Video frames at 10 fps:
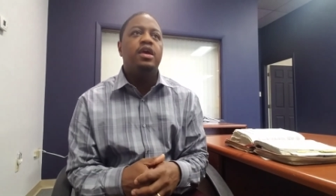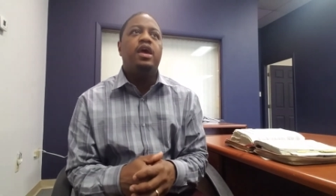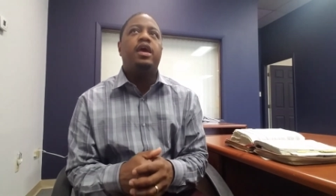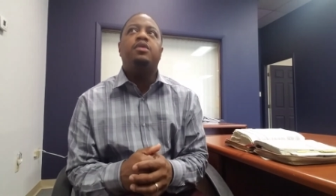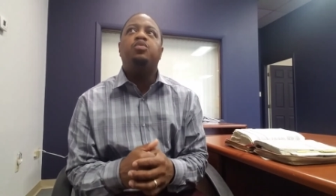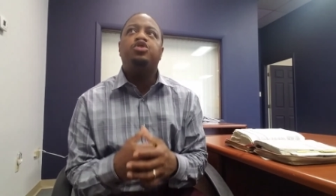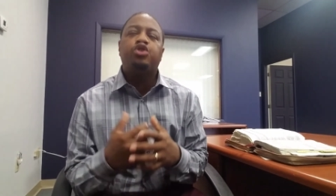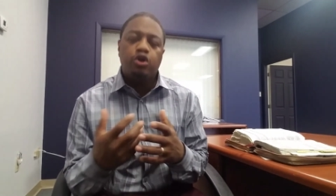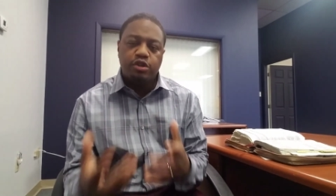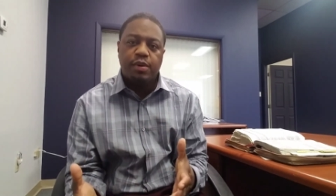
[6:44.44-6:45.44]
And we
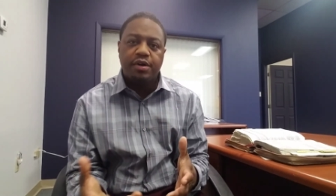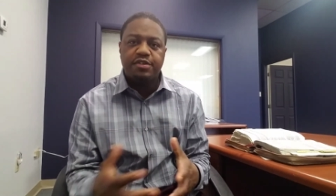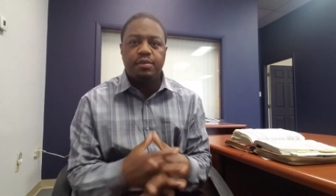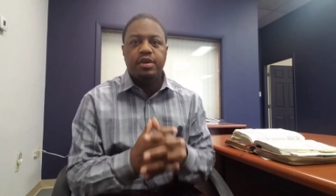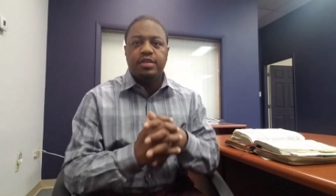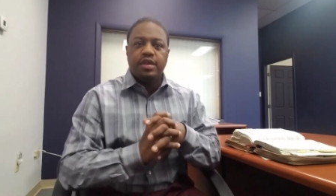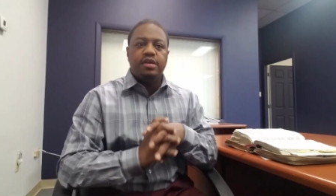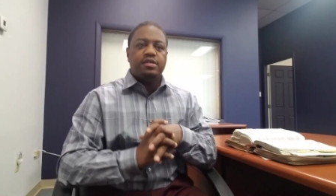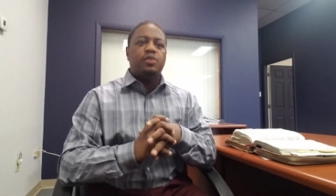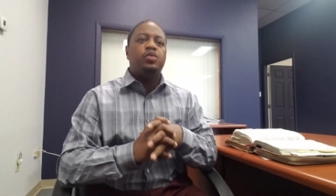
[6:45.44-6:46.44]
talked about some of the
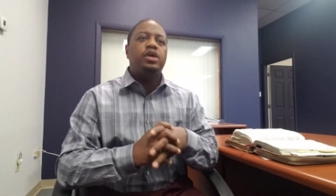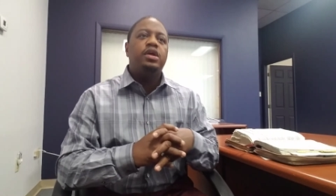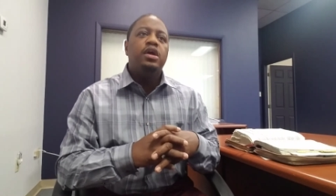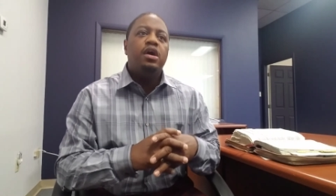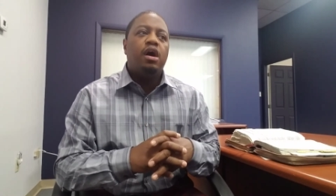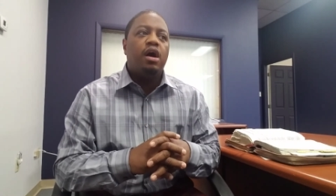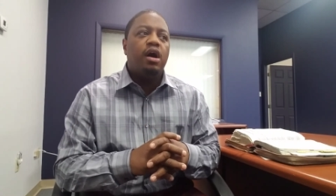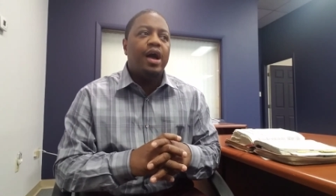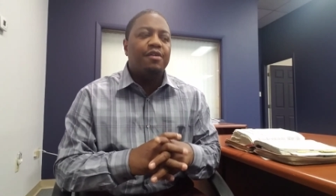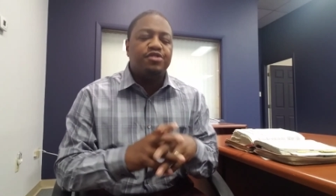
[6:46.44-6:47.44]
things that we
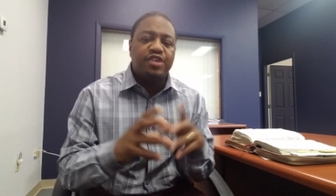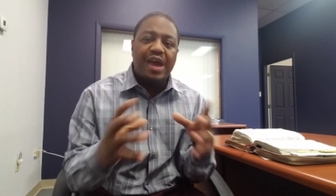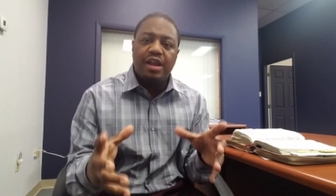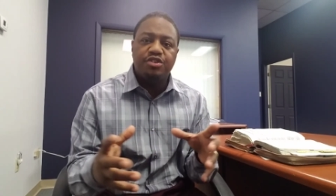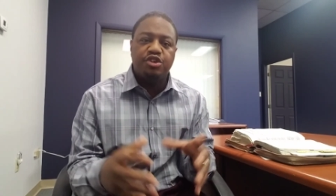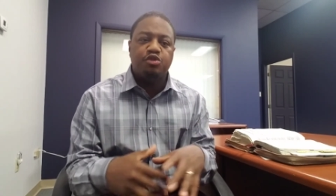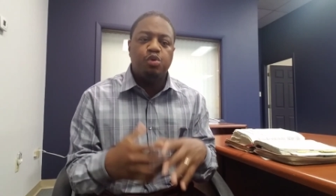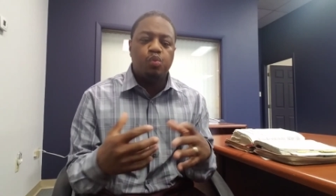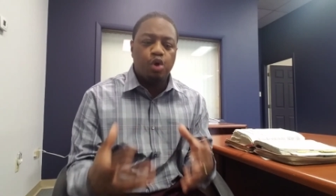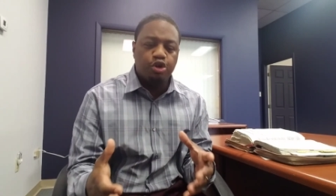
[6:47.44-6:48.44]
uh, have challenges
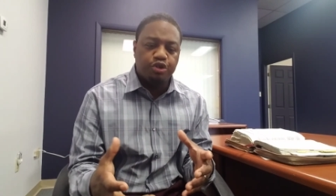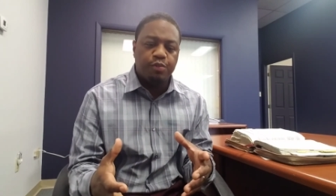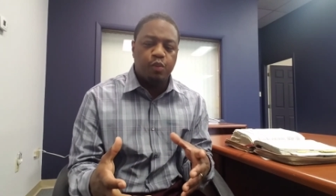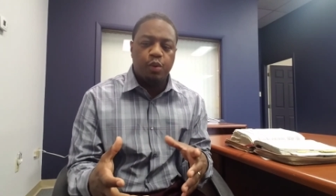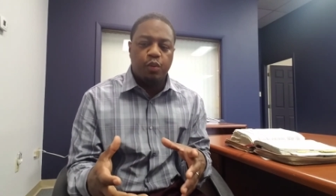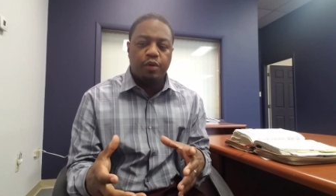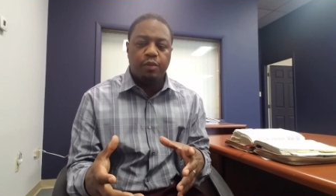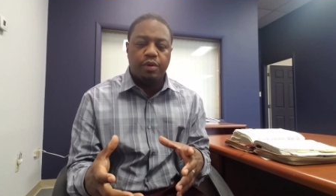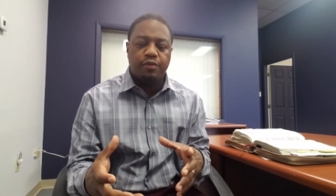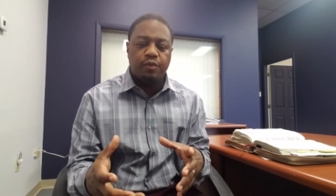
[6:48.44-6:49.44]
with worship, with, with,
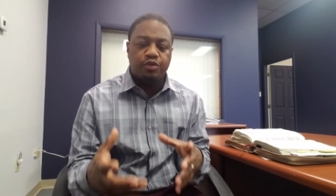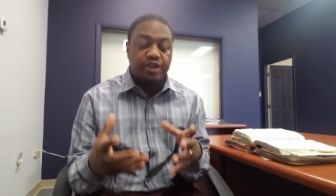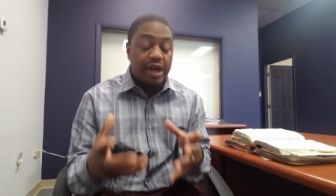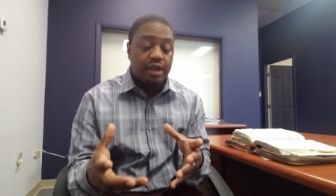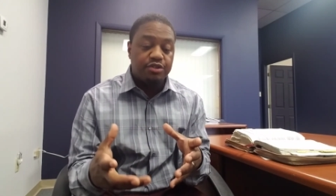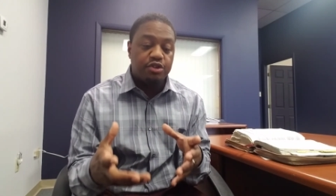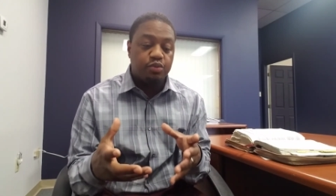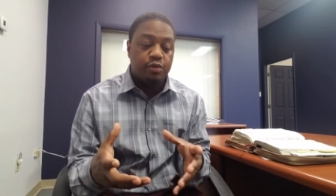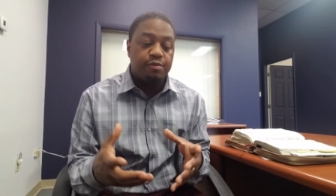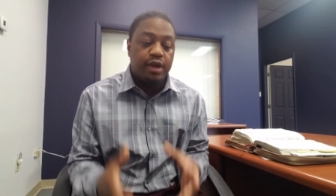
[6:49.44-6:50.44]
with challenges
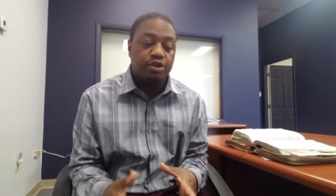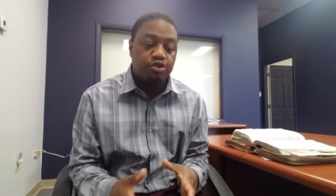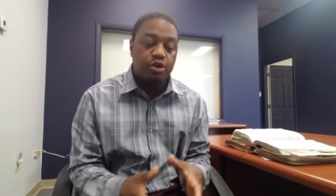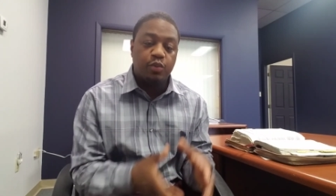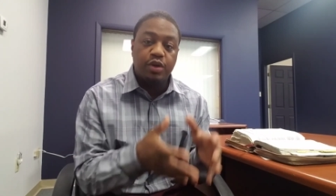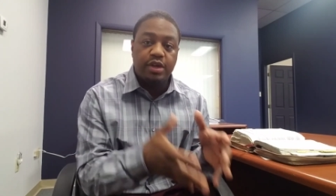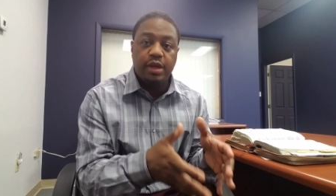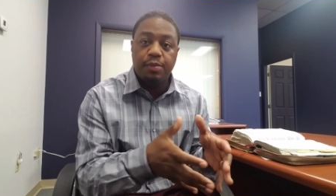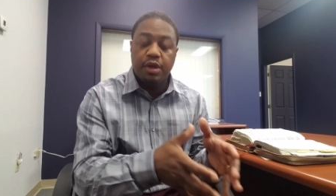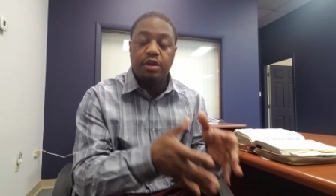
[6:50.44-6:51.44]
with making sure that we
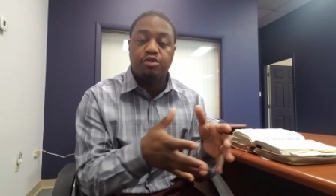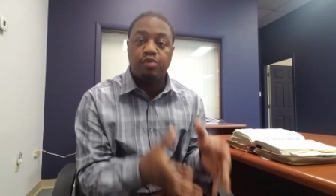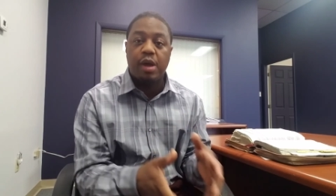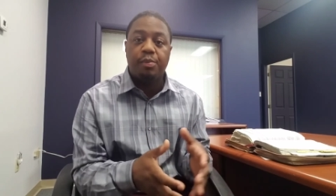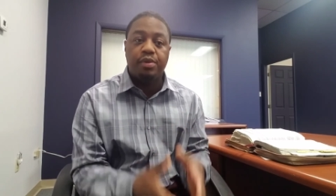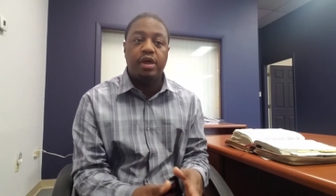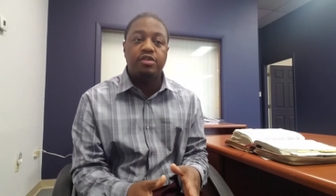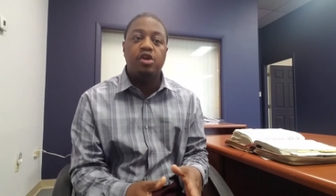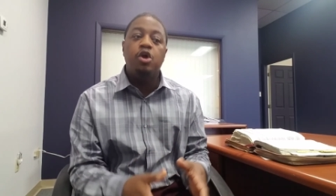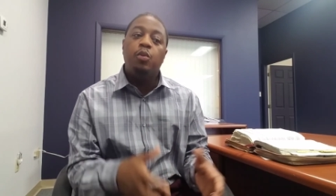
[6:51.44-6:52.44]
keep in its right
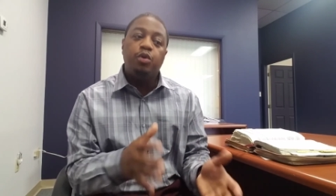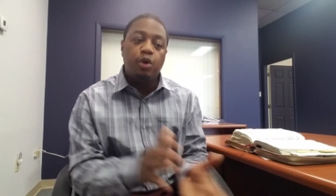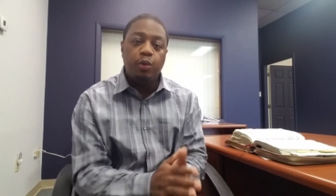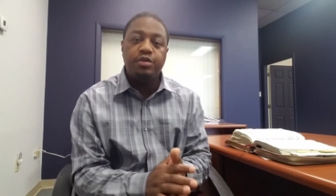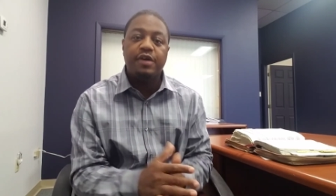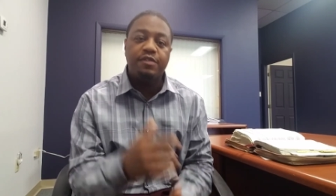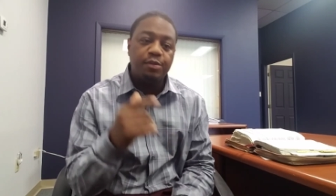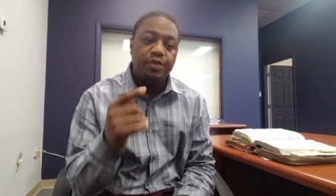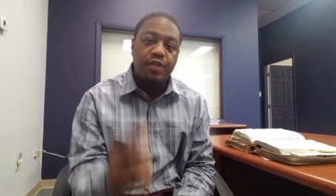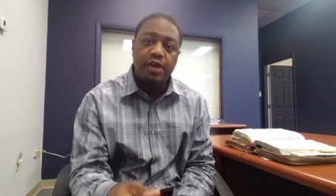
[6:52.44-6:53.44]
place. We always have to
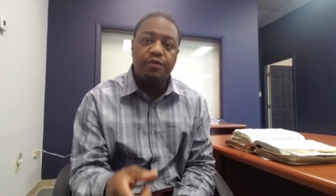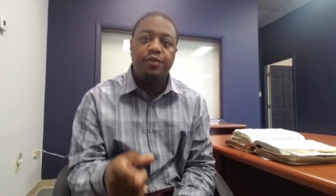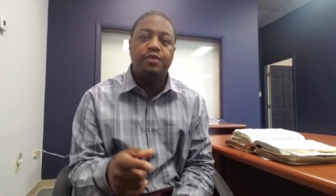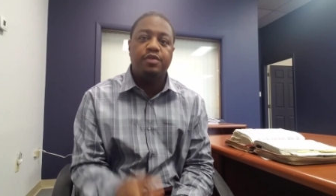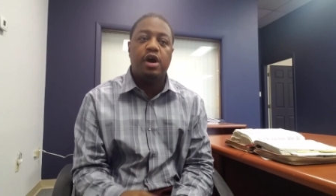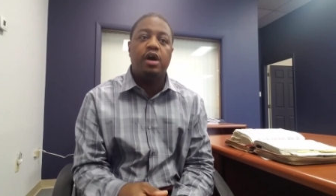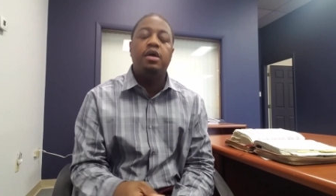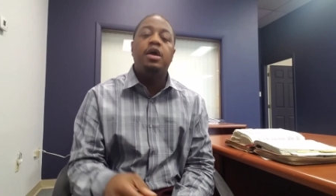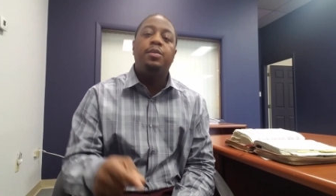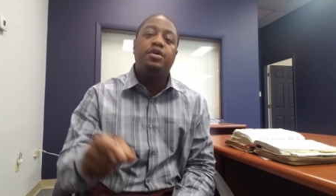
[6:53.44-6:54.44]
be thankful of
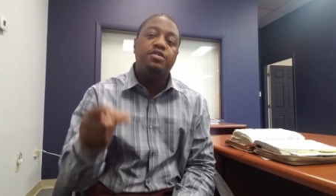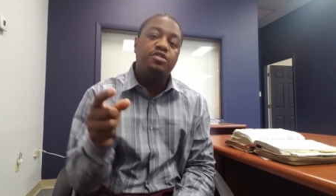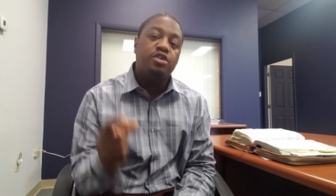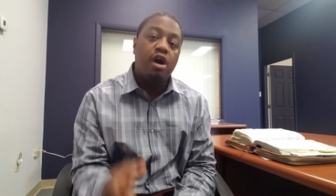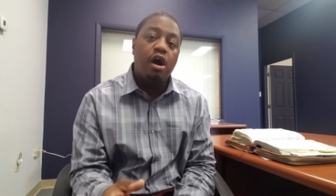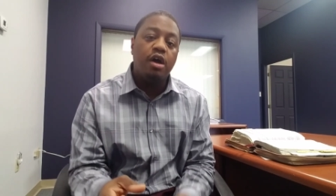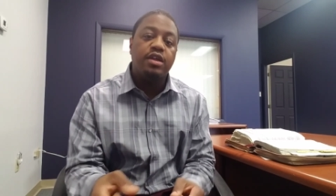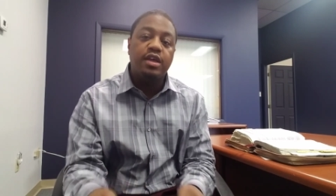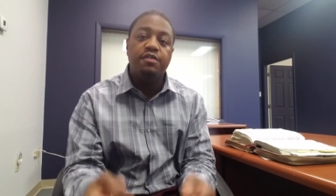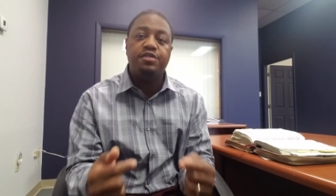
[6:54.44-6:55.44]
God because
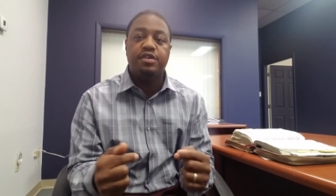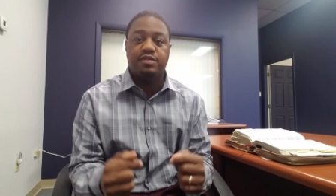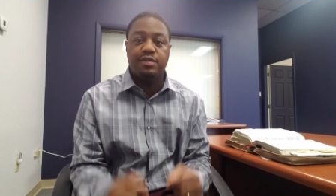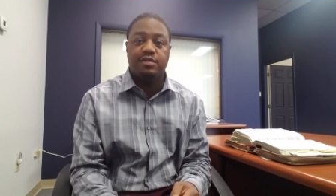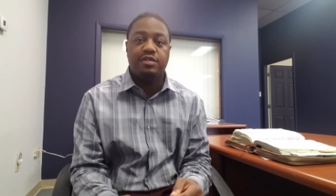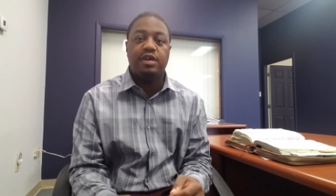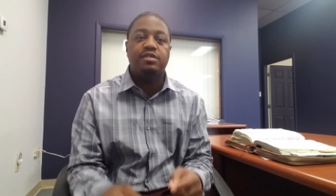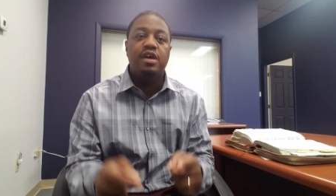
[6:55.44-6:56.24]
God gives us these things.